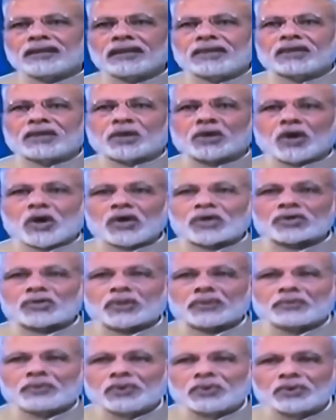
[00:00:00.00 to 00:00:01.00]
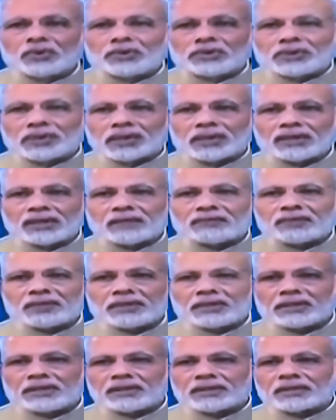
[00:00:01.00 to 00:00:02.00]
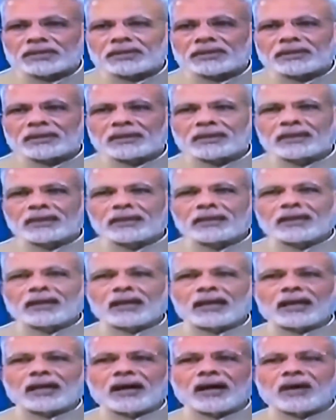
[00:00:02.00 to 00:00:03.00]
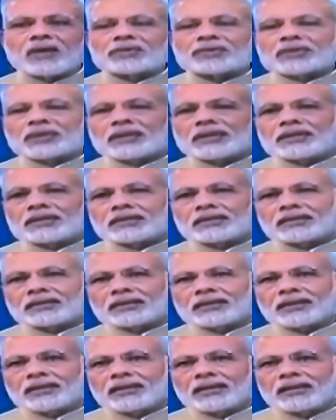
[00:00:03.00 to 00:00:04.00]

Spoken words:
in the cost of goods and services like houses,